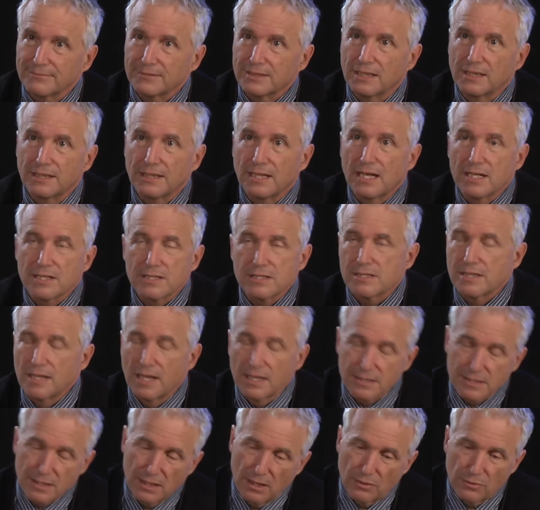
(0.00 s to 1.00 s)
And
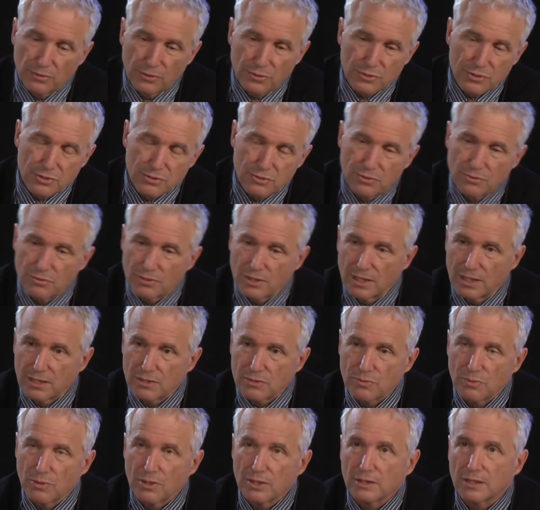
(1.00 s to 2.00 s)
that's how those two
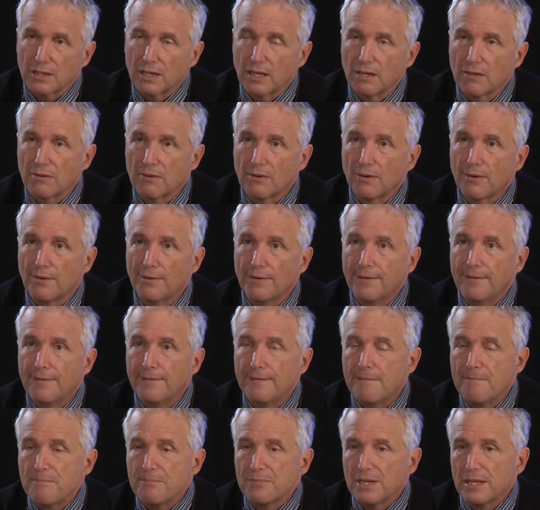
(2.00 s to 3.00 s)
things work together.
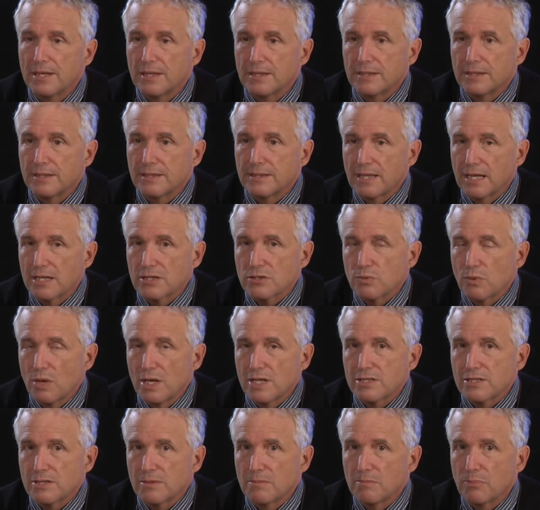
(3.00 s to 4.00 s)
And that's why
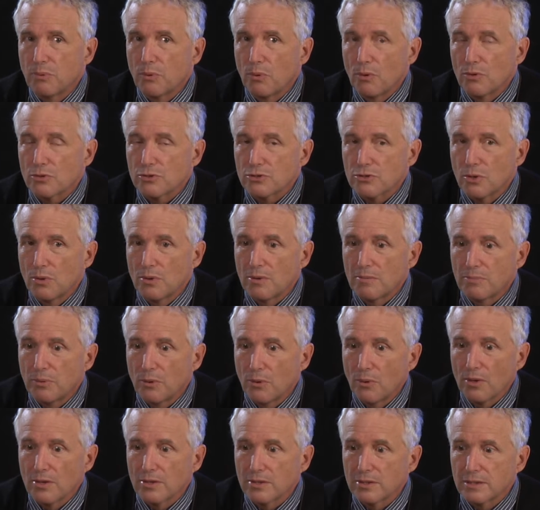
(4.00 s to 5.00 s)
it's so
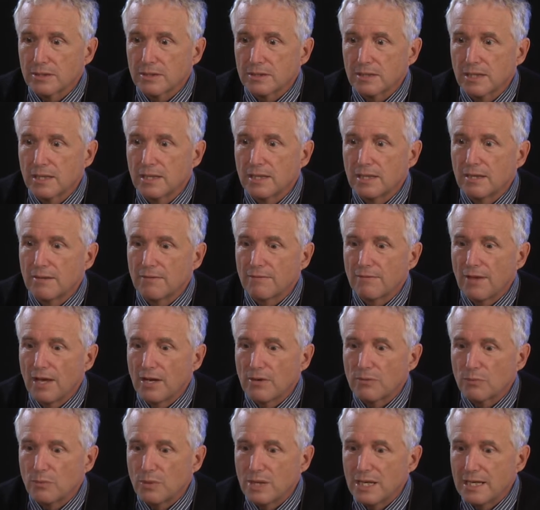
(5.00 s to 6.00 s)
important
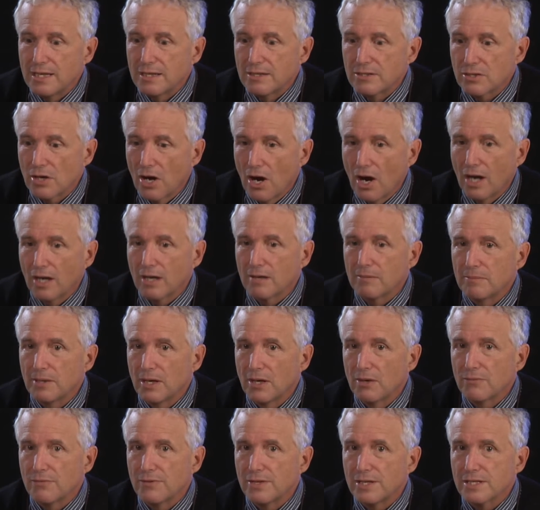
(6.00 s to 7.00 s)
that we talk
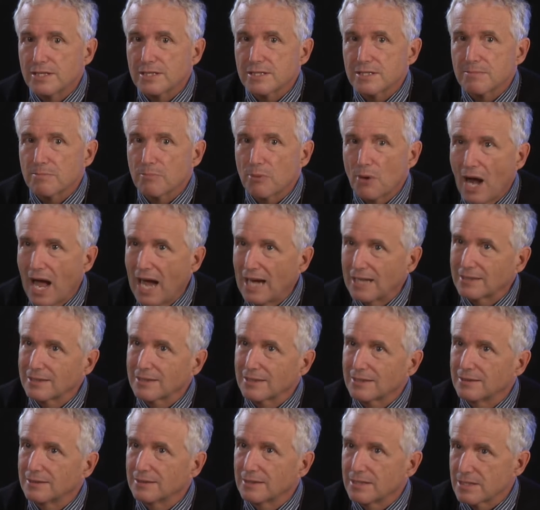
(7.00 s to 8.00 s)
about this
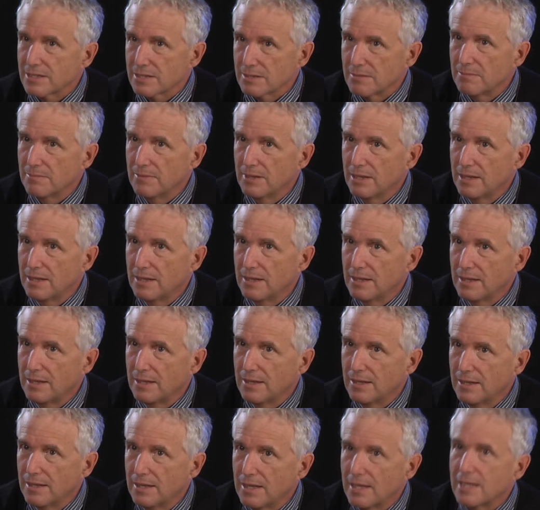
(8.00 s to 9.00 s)
practicalism
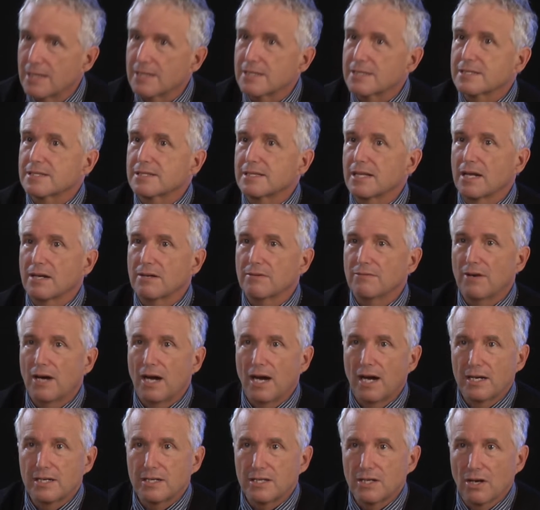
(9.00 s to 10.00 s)
instead of
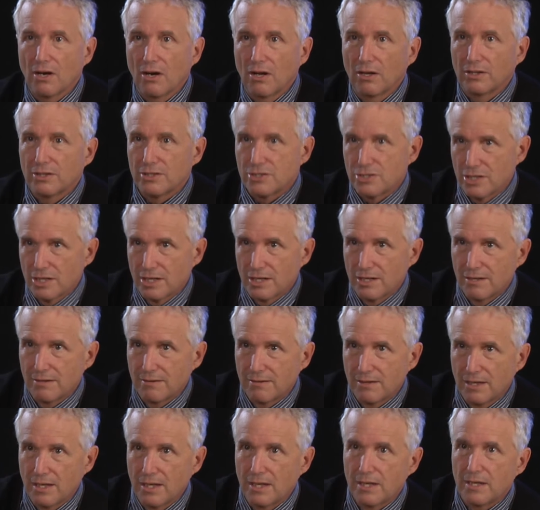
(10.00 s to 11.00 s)
ideology,
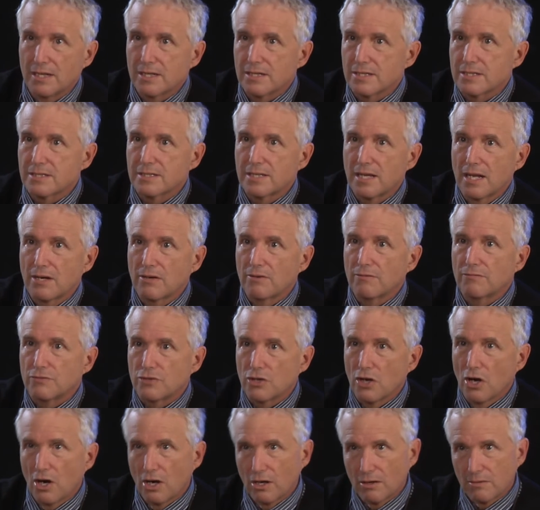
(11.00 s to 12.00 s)
instead of
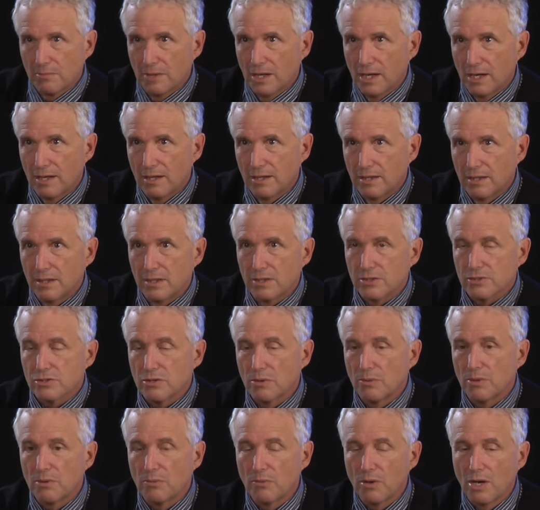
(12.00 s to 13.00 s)
dogma. So
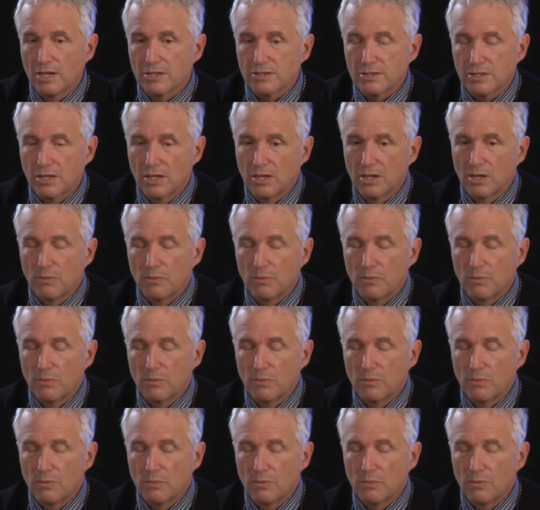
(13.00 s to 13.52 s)
we want